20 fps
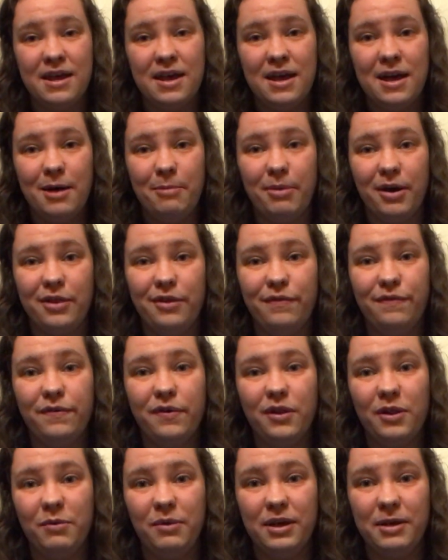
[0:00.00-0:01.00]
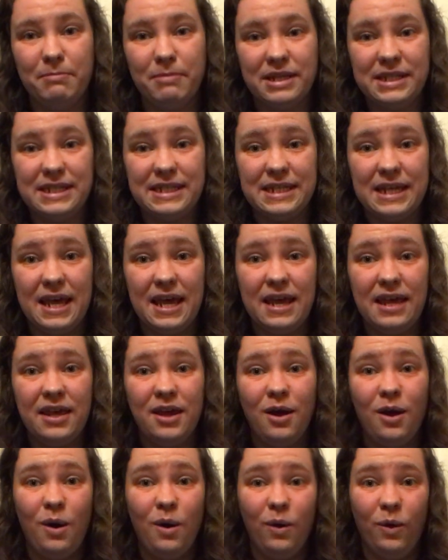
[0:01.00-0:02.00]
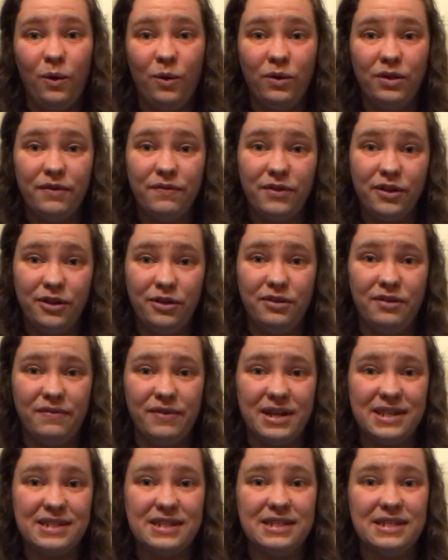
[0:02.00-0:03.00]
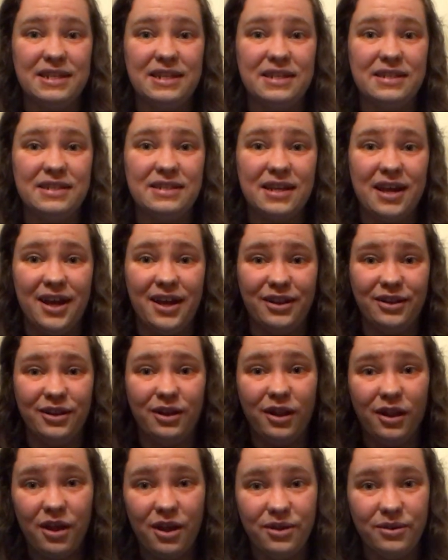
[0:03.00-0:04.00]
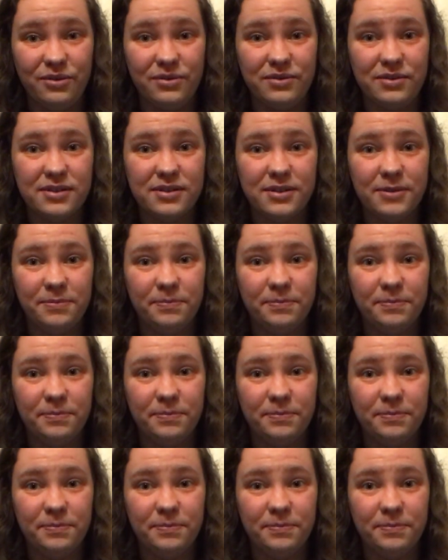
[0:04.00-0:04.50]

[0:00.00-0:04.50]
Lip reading: and by the following Monday all of the universities had closed.